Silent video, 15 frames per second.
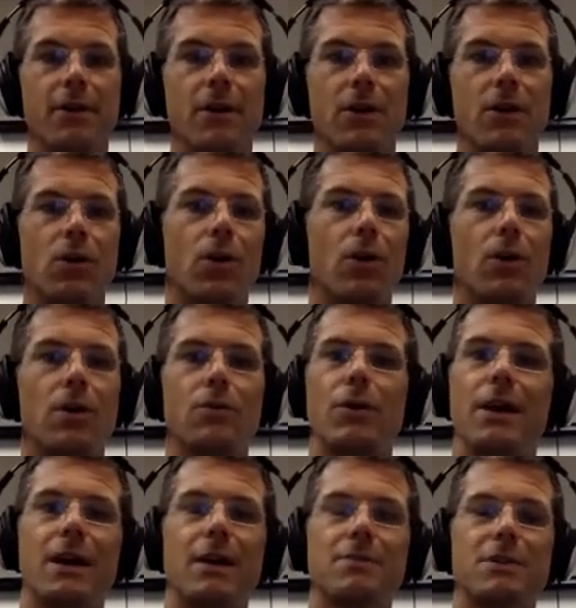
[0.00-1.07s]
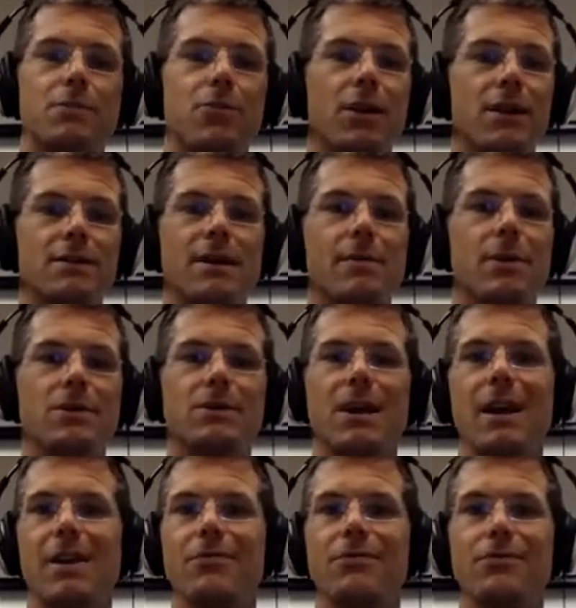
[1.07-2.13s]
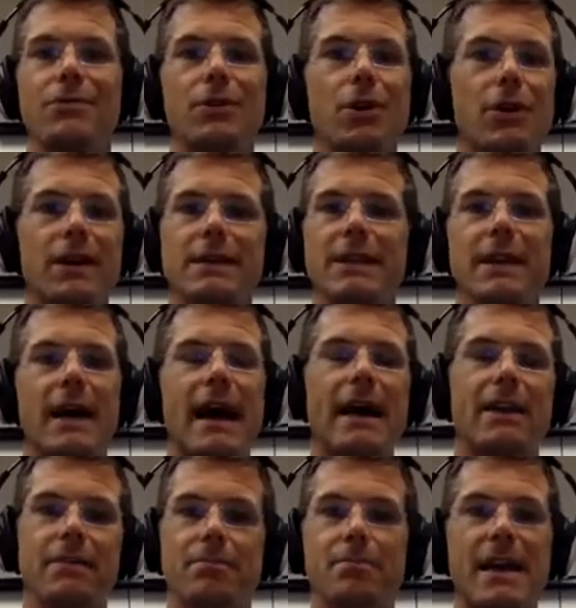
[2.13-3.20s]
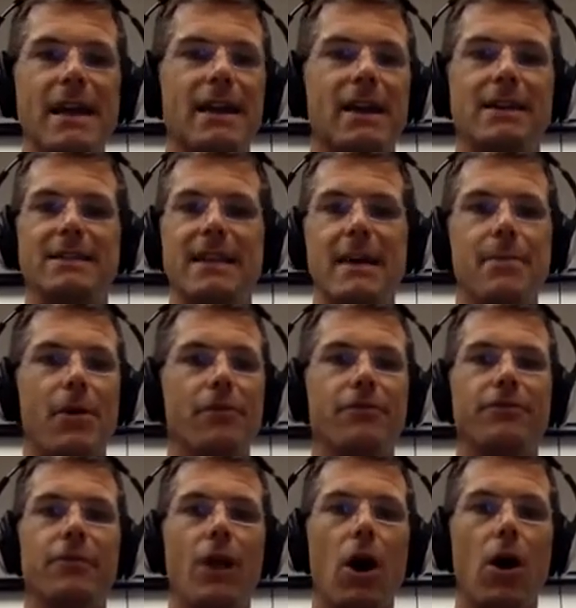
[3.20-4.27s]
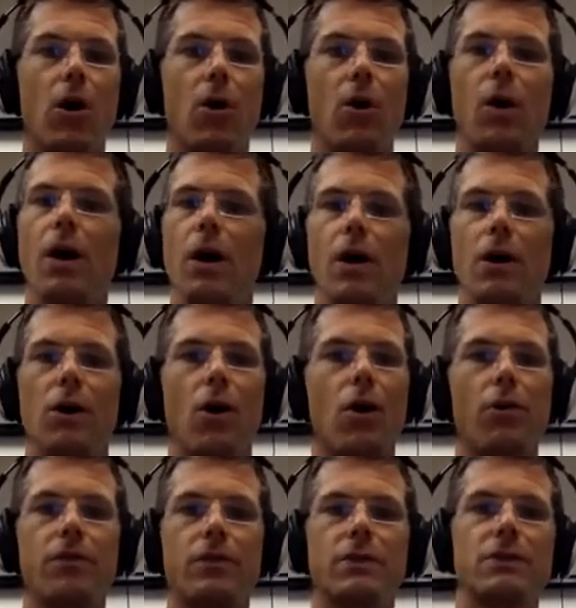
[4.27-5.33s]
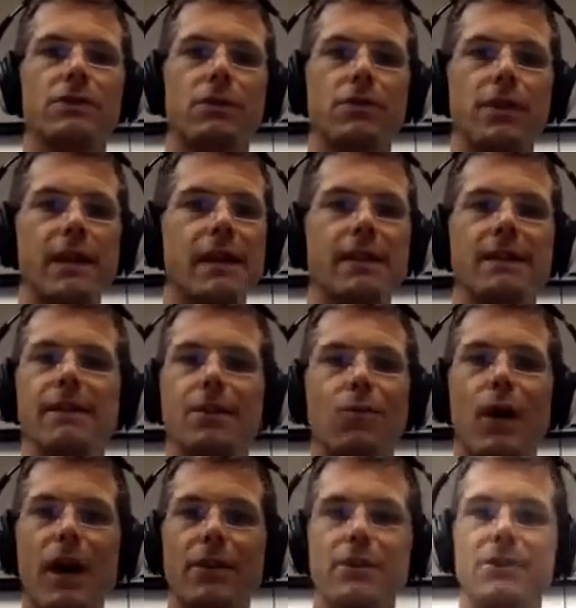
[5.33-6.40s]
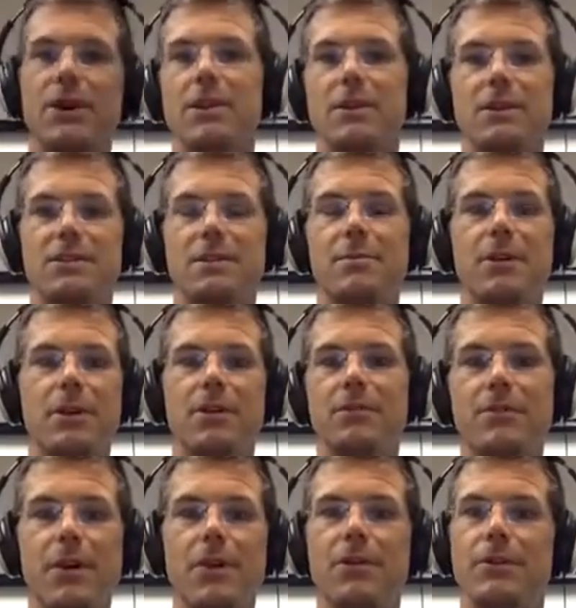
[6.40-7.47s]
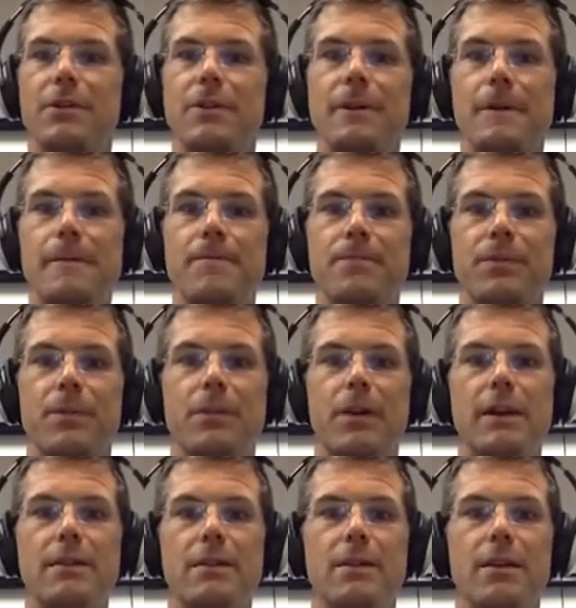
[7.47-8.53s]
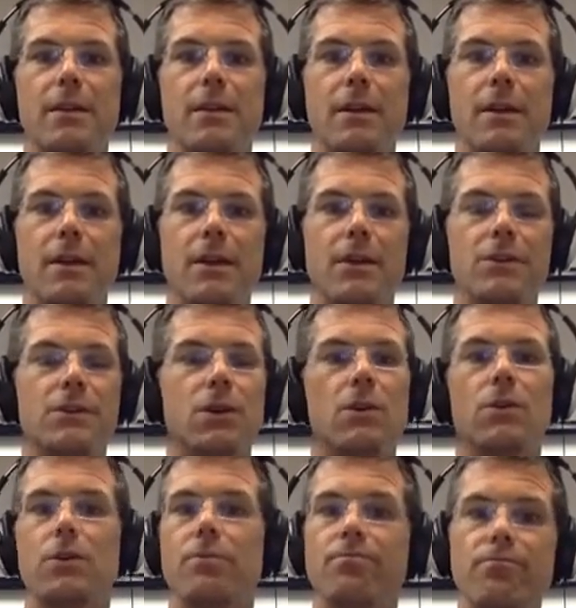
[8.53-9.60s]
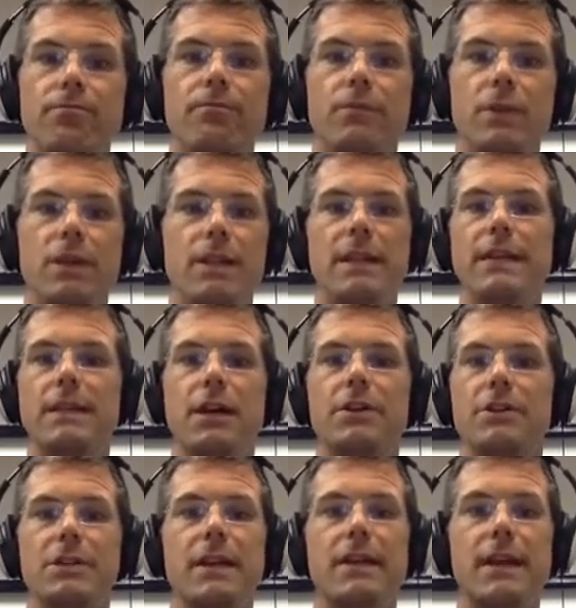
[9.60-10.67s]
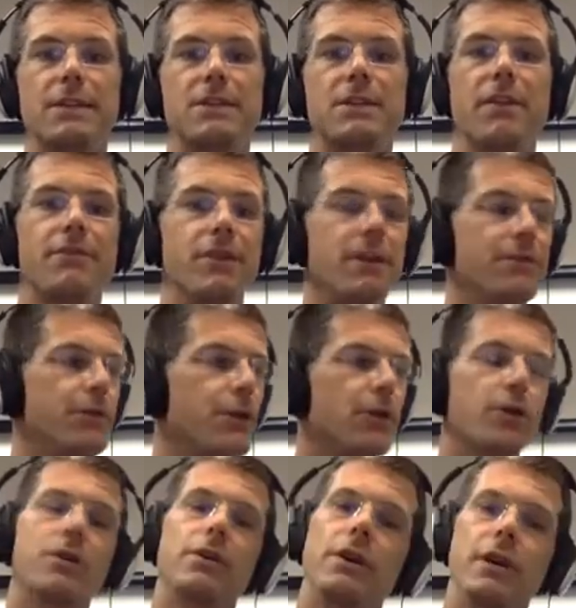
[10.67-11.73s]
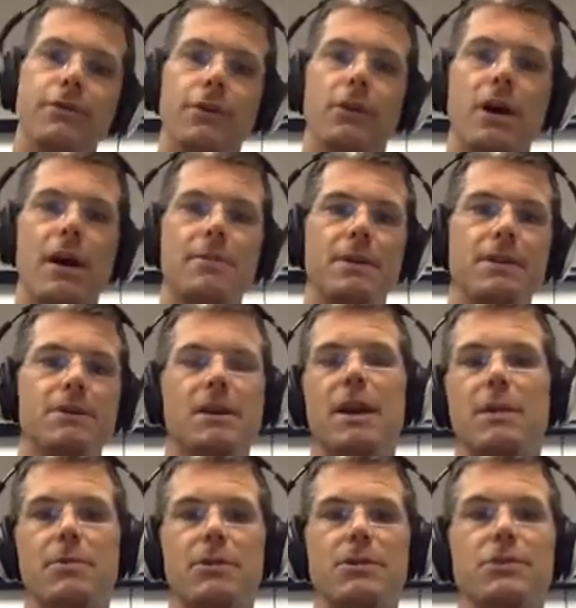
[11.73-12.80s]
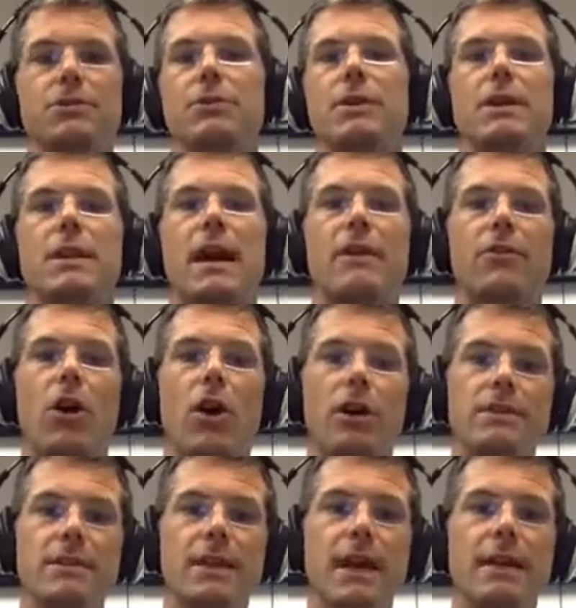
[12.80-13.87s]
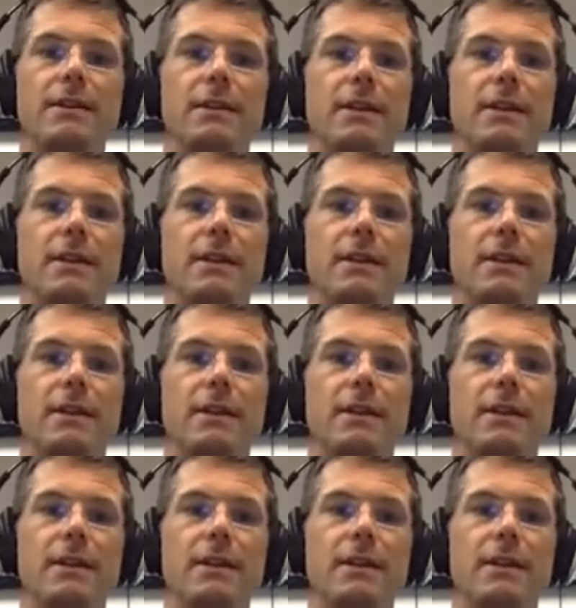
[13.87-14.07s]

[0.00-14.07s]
Or when it comes to product demos, they have no idea how to make a demo flow over the screen while they're talking to somebody on the phone, right? So you need to understand that stuff. If your company is the kind of person you're doing a lot of on-site,